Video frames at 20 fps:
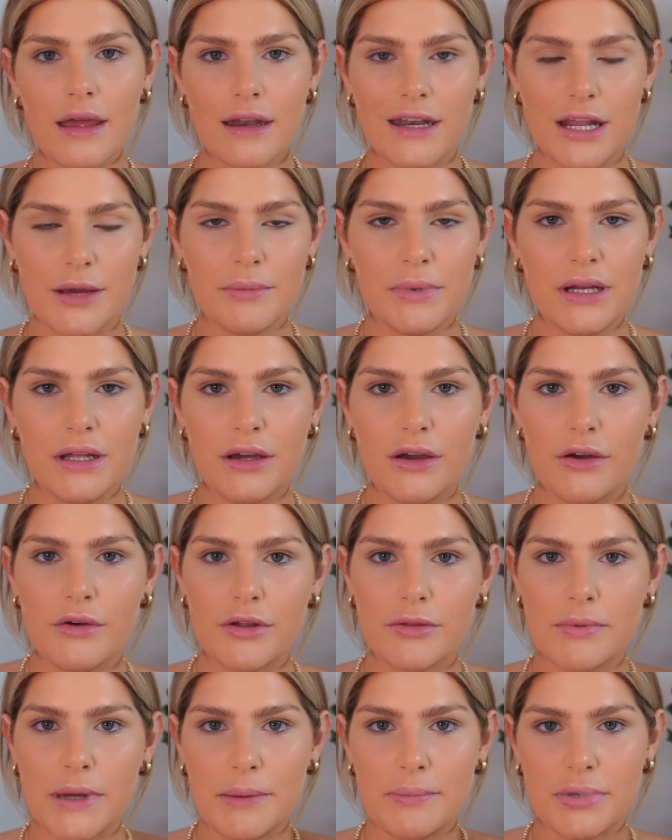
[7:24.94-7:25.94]
Now I'm going to go
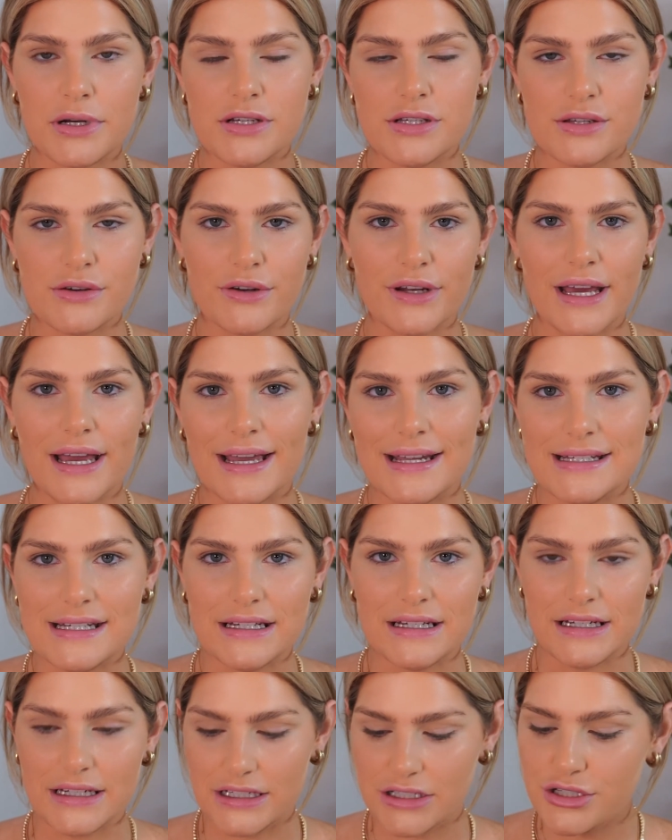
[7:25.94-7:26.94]
with my Persona
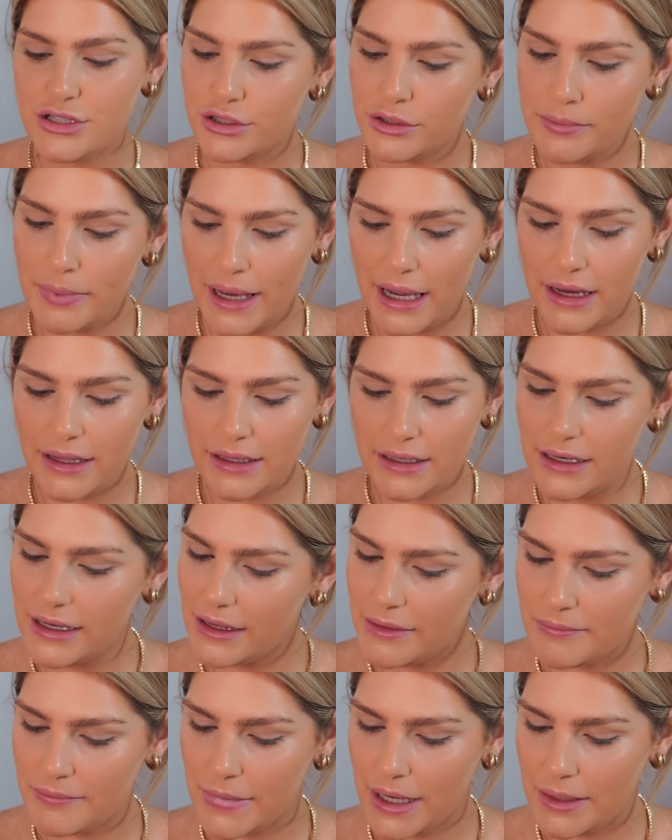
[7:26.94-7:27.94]
Identity 2 palette
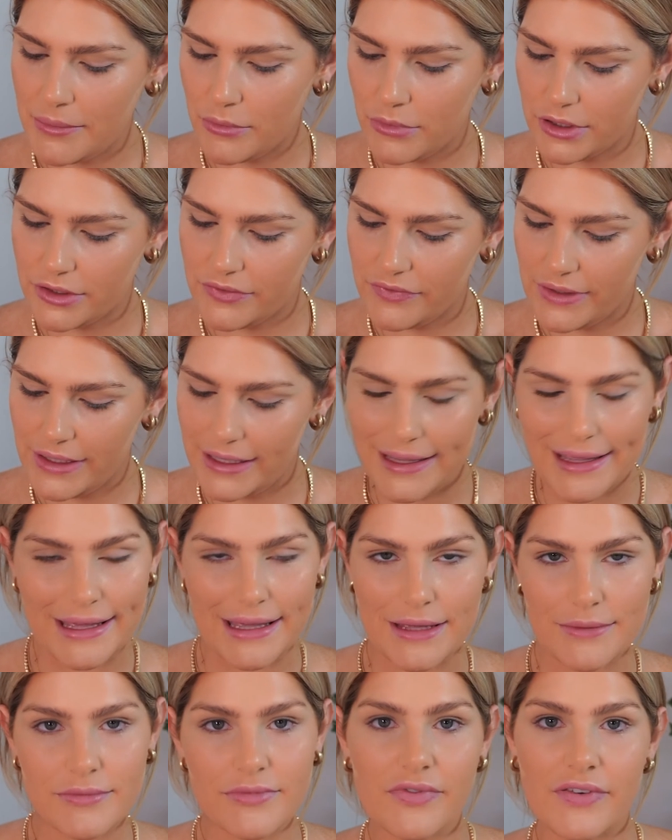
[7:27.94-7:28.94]
in my Morphe
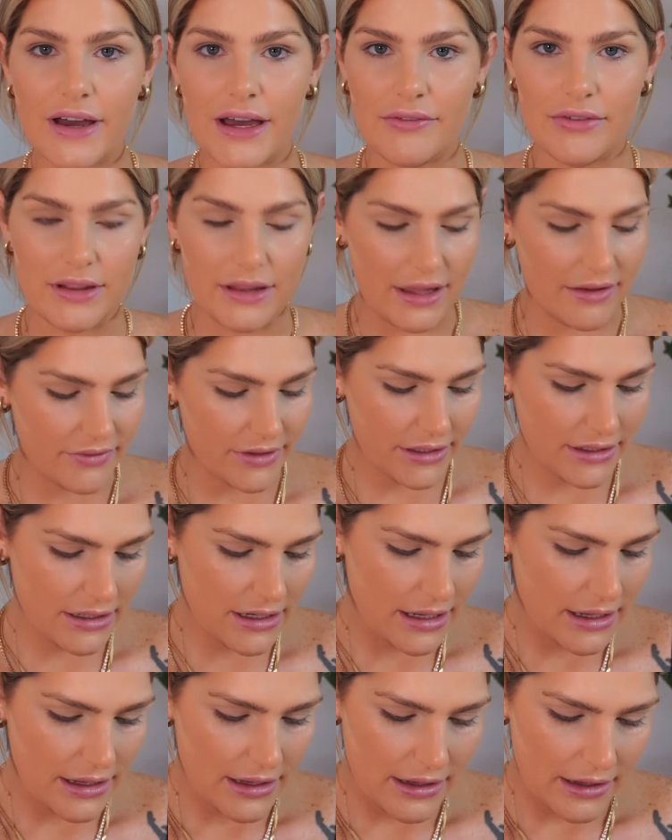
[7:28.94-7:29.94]

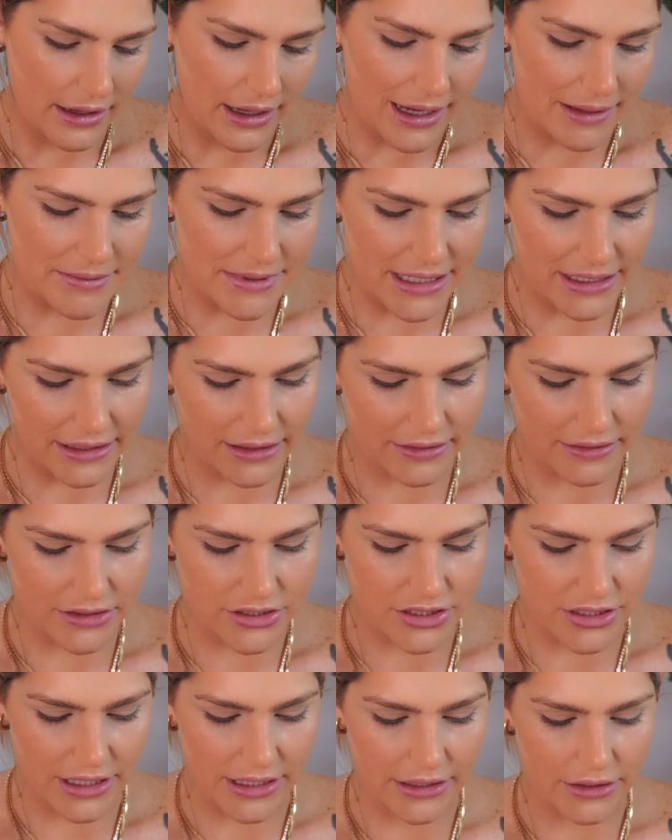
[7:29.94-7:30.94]
M511. I'm taking the
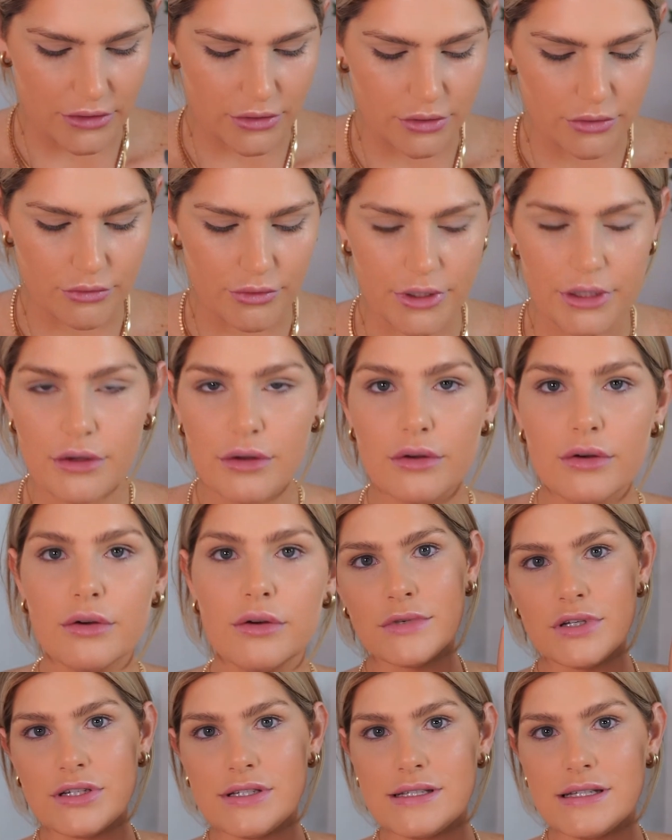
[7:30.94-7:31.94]
shade
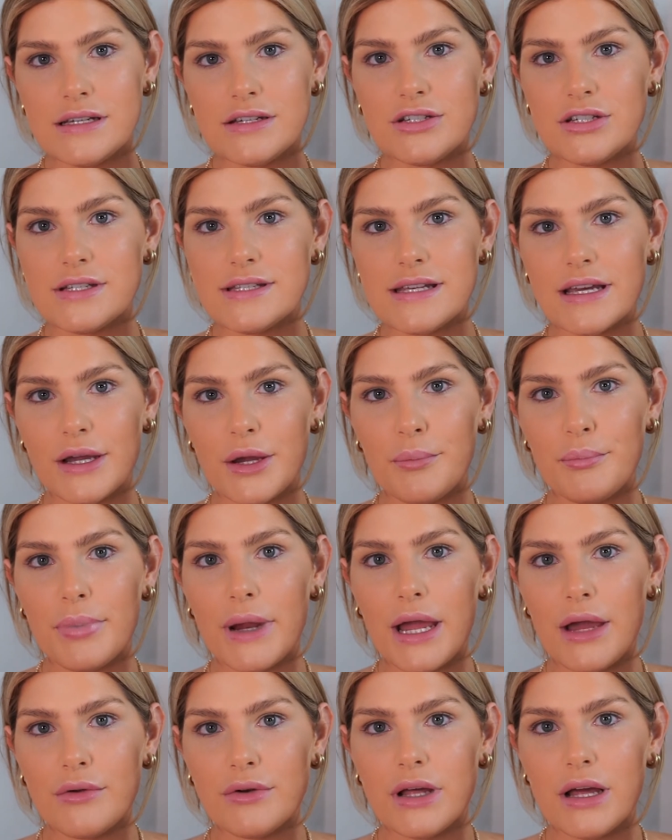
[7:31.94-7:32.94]
Loyal. You see it's just like a
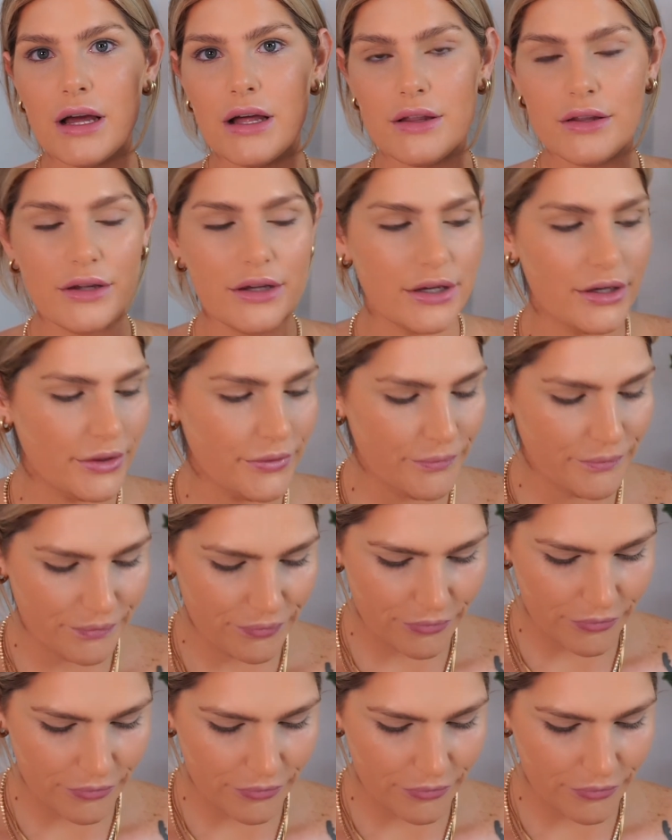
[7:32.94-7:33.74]
brown color.